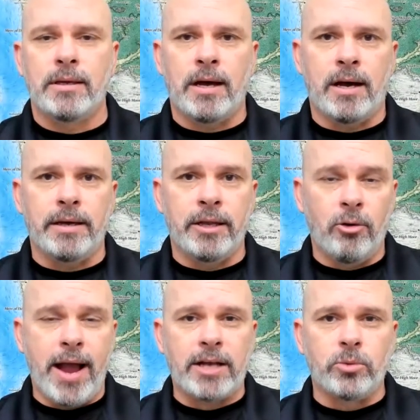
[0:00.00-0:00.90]
uh,
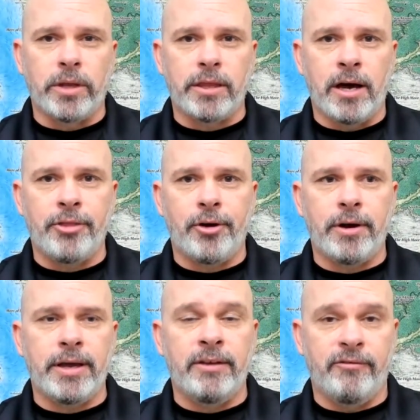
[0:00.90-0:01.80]
interact with other
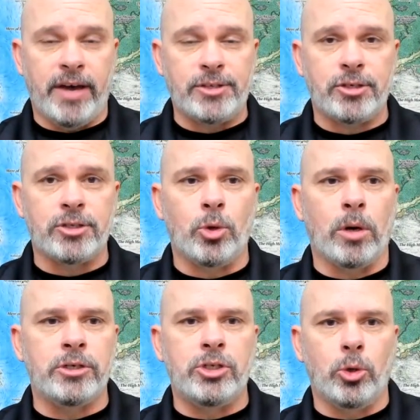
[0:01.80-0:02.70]
investors who
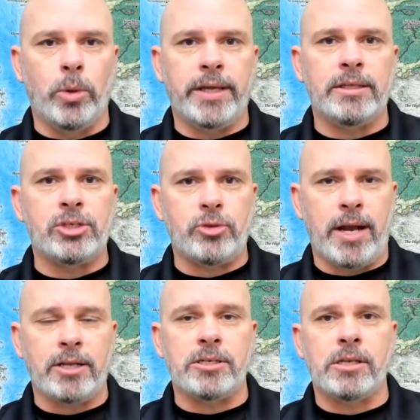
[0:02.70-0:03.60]
are doing the
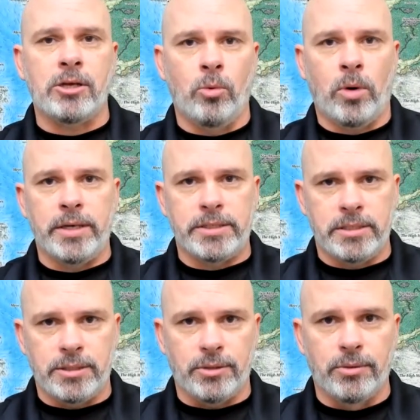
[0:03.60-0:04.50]
strategy that you want to
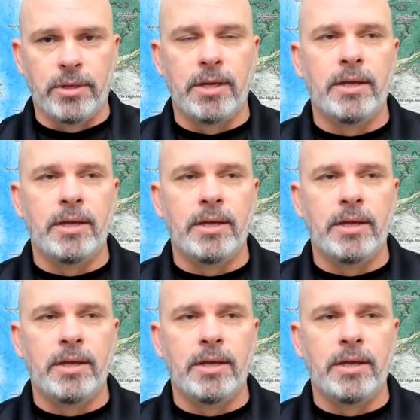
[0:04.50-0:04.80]
do.